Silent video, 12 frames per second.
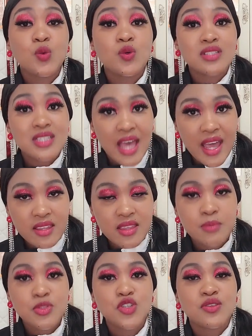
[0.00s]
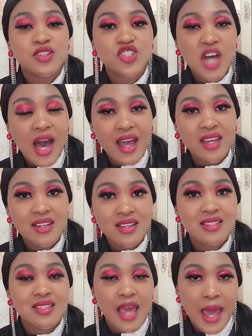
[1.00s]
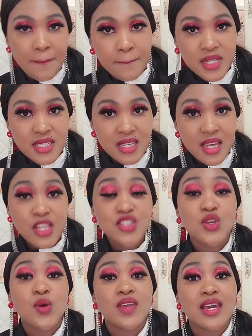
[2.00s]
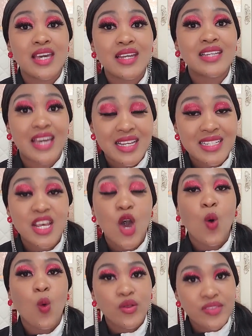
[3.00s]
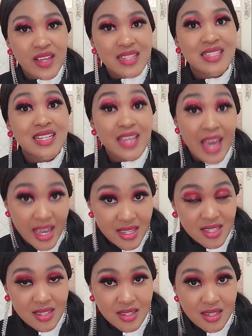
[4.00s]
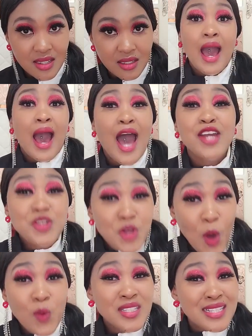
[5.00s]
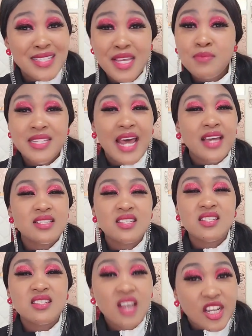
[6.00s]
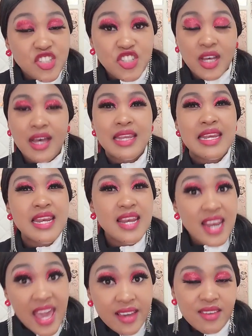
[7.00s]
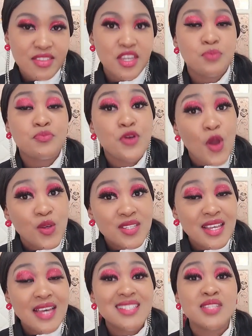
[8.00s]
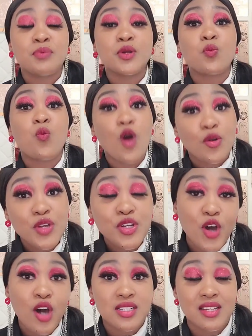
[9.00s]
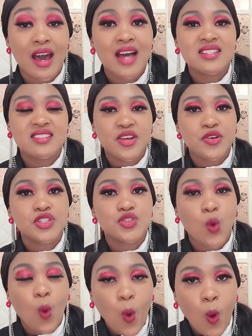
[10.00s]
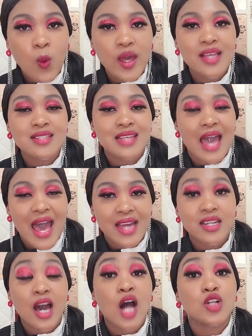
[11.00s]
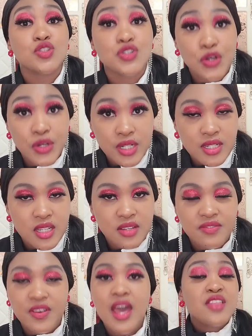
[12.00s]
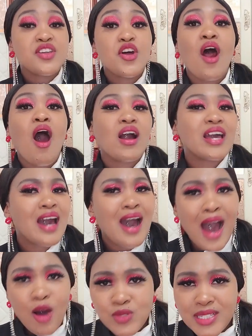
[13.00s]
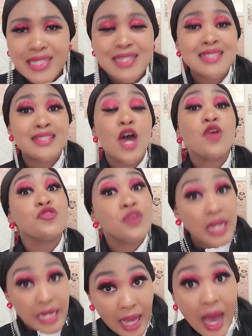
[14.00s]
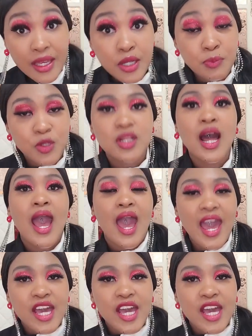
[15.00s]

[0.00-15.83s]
you will take them to the Chinese embassy so they can get authenticated. I know it seems like such a lengthy process, but worry not, guys. There is always an alternative. There are countless reliable